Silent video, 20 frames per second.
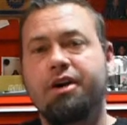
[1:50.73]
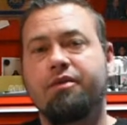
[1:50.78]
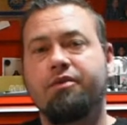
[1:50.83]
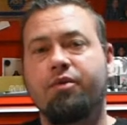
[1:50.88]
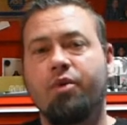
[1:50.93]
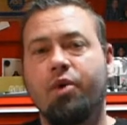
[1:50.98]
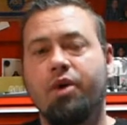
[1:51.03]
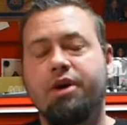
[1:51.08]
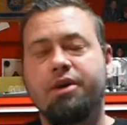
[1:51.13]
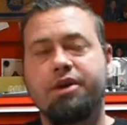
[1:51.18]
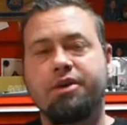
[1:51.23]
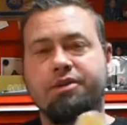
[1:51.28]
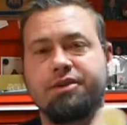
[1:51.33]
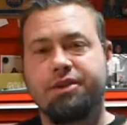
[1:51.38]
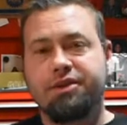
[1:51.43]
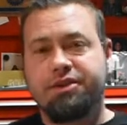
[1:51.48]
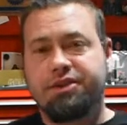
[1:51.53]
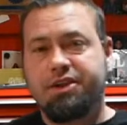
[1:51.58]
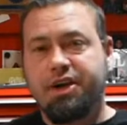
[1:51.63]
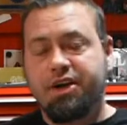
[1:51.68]
avoid
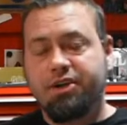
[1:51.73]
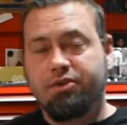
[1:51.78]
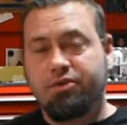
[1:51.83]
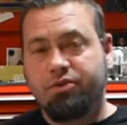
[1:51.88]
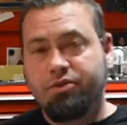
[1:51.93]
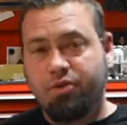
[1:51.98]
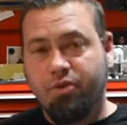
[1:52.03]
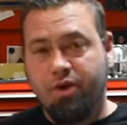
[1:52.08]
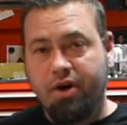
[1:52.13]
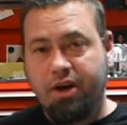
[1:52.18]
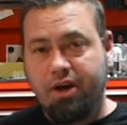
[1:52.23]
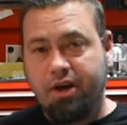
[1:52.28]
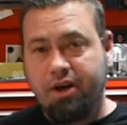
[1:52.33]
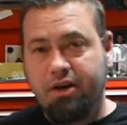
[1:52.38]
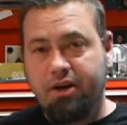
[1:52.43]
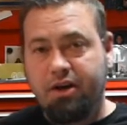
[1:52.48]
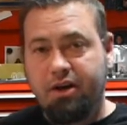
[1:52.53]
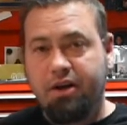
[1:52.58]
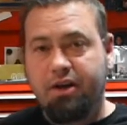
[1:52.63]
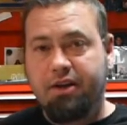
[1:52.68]
using Schedule
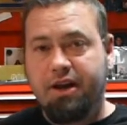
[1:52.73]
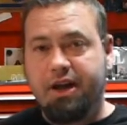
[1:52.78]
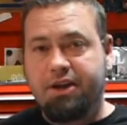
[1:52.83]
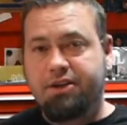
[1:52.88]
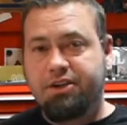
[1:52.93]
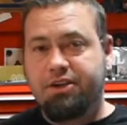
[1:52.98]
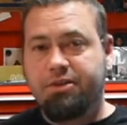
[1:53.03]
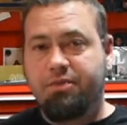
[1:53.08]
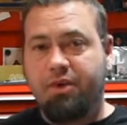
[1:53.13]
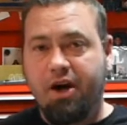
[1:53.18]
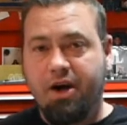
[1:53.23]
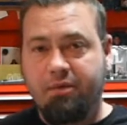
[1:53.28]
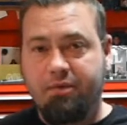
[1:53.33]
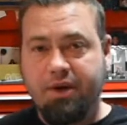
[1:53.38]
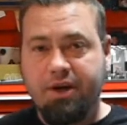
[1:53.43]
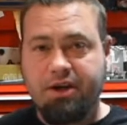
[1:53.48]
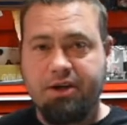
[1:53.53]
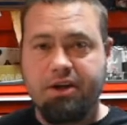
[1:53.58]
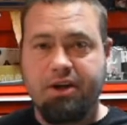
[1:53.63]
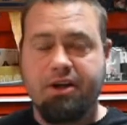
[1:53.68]
20. That's just my
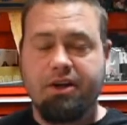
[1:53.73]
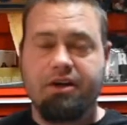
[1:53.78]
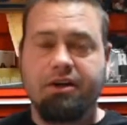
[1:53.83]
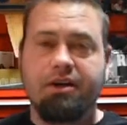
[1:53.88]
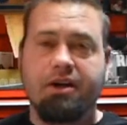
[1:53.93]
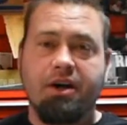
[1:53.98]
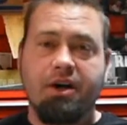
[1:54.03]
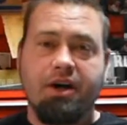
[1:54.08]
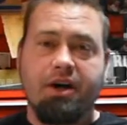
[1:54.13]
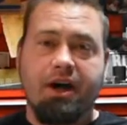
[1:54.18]
opinion.